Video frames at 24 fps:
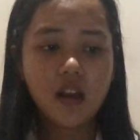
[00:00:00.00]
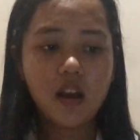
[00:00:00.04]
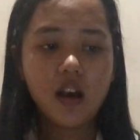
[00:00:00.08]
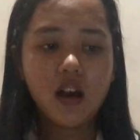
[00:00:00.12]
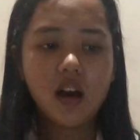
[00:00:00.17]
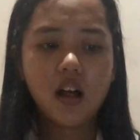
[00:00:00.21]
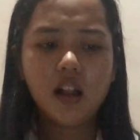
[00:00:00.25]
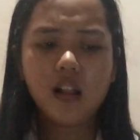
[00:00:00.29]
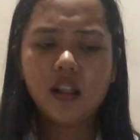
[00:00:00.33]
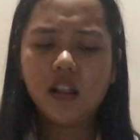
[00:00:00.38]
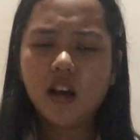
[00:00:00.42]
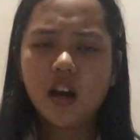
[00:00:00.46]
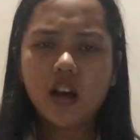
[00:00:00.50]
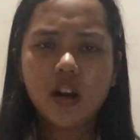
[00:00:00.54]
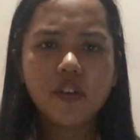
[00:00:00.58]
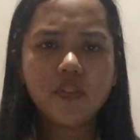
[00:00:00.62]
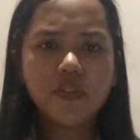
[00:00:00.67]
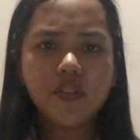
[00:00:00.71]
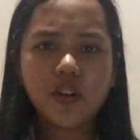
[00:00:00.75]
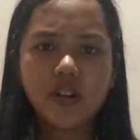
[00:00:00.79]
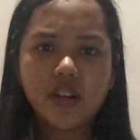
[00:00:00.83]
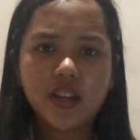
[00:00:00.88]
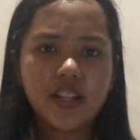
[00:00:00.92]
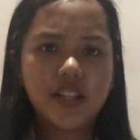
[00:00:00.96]
A lot of
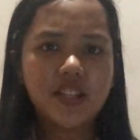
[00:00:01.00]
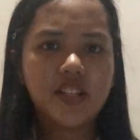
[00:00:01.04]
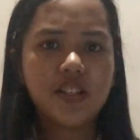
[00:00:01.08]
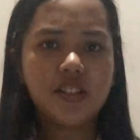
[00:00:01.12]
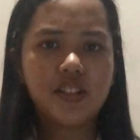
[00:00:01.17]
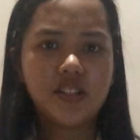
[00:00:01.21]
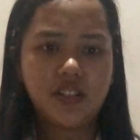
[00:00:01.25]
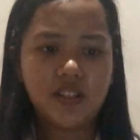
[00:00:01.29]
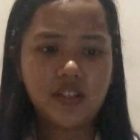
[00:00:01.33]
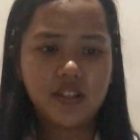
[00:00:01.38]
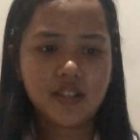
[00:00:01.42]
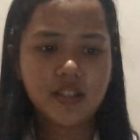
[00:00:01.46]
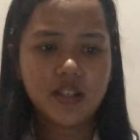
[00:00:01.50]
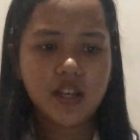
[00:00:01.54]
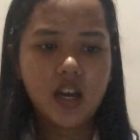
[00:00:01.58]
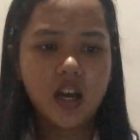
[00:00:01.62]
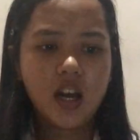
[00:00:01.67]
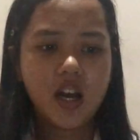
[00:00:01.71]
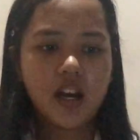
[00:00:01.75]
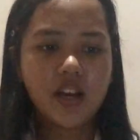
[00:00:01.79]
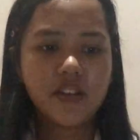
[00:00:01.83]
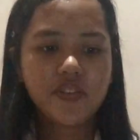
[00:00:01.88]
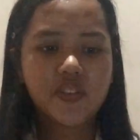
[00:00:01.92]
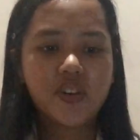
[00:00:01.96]
non-indigenous
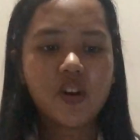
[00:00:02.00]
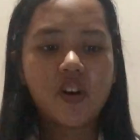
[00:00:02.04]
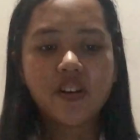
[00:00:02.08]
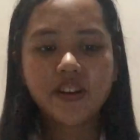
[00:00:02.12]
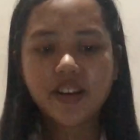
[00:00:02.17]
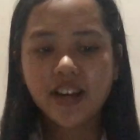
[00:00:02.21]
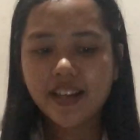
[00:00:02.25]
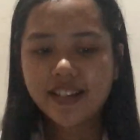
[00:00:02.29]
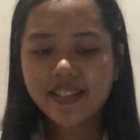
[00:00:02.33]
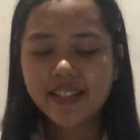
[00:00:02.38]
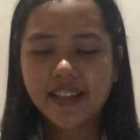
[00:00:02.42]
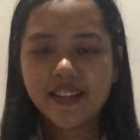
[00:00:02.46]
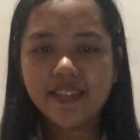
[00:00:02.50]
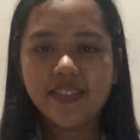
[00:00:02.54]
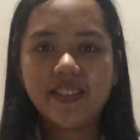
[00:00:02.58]
targeting